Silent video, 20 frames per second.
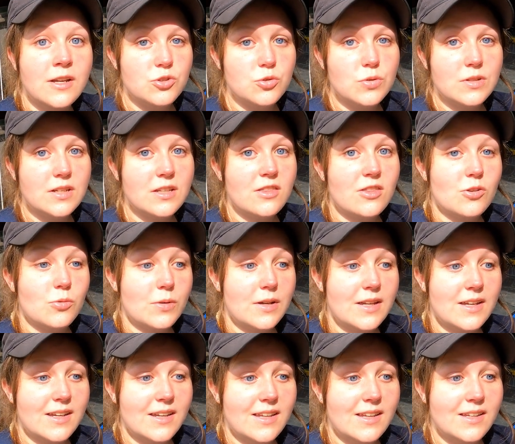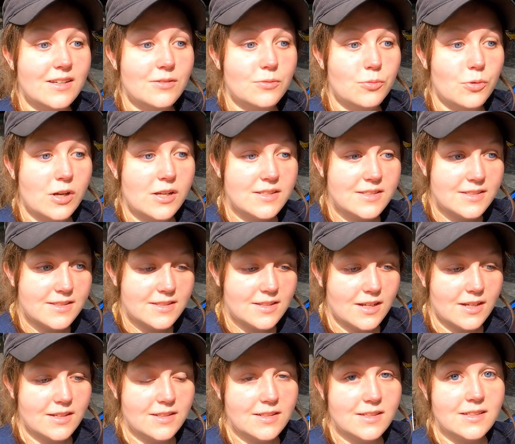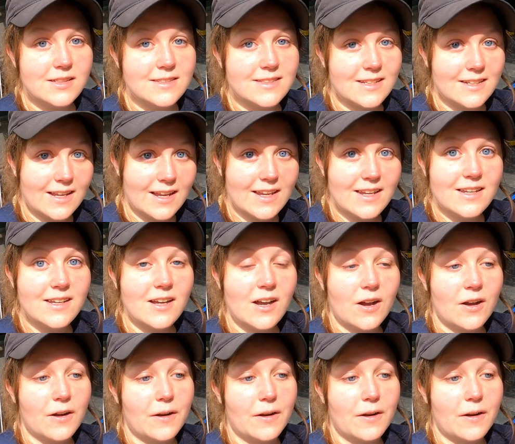doing it the way it was done today.